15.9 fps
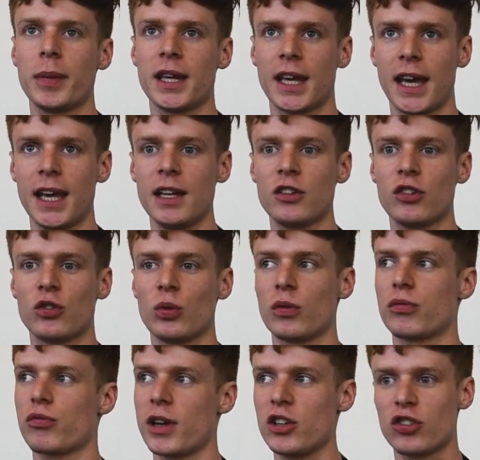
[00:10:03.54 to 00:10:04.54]
be keen to sort
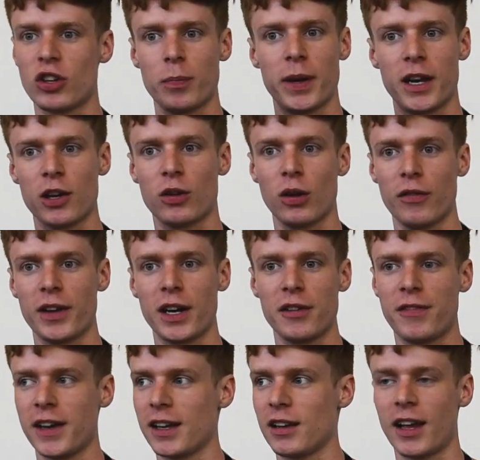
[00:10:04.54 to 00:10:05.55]
of reach the pinnacle of
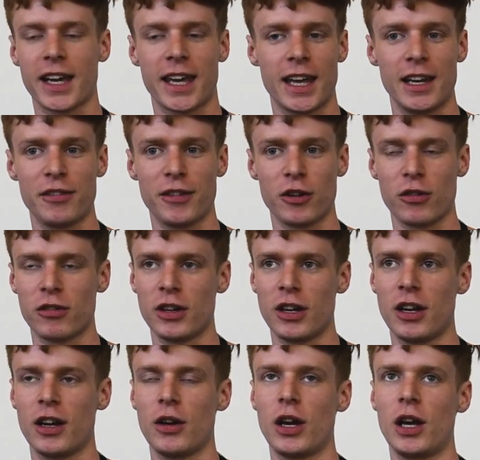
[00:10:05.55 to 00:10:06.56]
anything, like anything
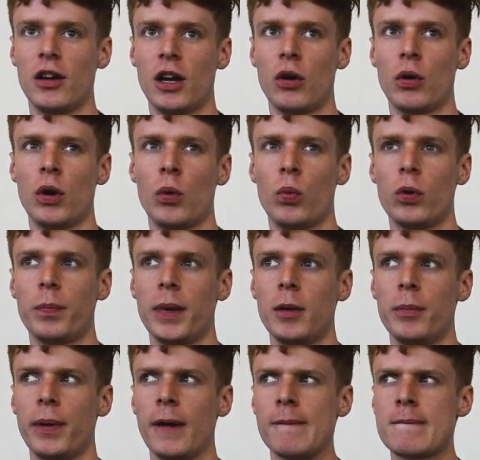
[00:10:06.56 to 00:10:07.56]
it would be,
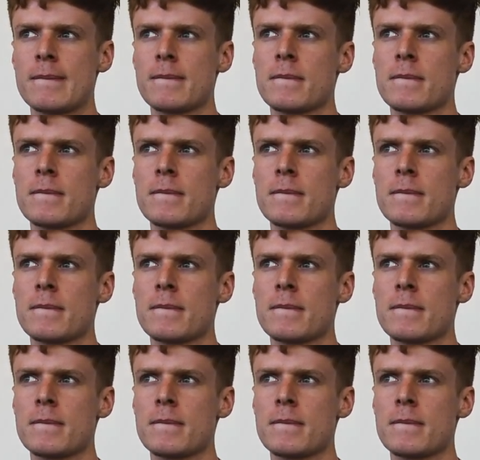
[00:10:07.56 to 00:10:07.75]
but